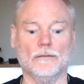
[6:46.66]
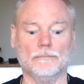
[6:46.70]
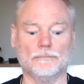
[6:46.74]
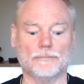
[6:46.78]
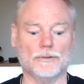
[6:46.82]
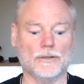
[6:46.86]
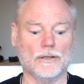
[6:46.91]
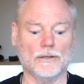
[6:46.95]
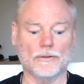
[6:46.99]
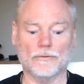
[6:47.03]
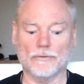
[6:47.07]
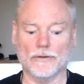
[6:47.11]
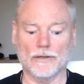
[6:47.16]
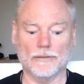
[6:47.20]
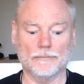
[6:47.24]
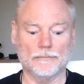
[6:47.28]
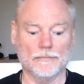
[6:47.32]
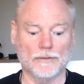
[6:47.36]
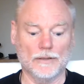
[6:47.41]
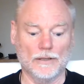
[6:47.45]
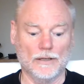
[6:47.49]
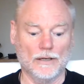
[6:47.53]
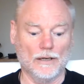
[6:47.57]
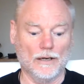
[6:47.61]
program,
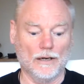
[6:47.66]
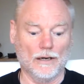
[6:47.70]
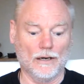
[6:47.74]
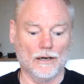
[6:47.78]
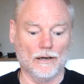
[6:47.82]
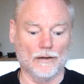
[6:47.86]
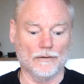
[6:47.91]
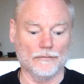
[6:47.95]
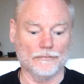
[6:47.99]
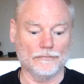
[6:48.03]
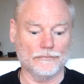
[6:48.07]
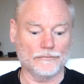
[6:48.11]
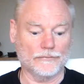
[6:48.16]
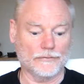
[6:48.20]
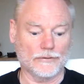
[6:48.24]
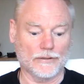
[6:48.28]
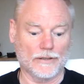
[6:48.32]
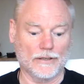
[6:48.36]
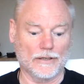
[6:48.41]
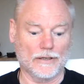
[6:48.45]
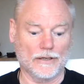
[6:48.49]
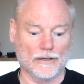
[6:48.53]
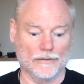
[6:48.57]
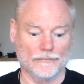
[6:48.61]
and
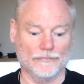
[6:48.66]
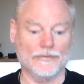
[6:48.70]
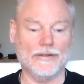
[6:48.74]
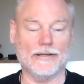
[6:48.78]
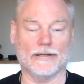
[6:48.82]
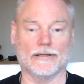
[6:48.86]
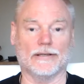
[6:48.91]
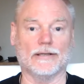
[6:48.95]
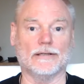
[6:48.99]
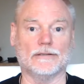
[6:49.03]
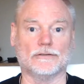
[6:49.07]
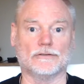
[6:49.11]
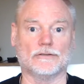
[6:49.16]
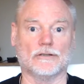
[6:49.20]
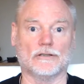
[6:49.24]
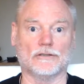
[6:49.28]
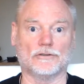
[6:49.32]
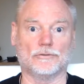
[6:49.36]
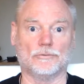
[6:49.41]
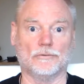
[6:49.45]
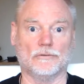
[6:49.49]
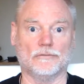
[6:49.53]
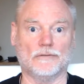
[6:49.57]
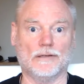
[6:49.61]
then get in
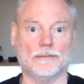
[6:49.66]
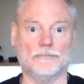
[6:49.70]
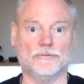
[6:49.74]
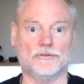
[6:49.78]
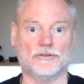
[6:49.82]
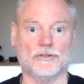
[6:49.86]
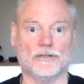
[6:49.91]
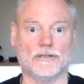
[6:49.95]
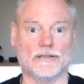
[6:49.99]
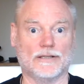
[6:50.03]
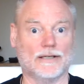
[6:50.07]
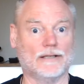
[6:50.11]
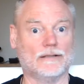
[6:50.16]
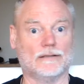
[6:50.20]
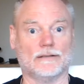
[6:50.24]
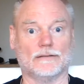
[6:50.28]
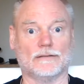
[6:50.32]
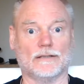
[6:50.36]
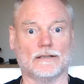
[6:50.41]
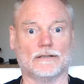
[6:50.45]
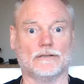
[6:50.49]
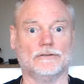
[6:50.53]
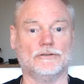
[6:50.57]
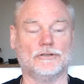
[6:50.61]
touch with Amazon again,
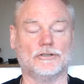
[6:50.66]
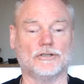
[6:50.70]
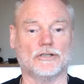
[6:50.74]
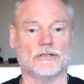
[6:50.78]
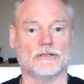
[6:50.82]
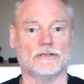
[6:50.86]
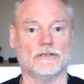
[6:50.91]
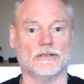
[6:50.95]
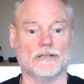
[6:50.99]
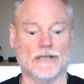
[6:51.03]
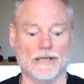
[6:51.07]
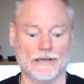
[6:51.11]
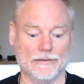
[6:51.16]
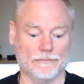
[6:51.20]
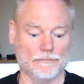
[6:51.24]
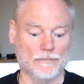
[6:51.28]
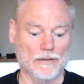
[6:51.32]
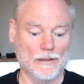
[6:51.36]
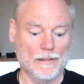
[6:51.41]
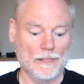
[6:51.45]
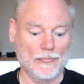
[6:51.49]
because they can check it again.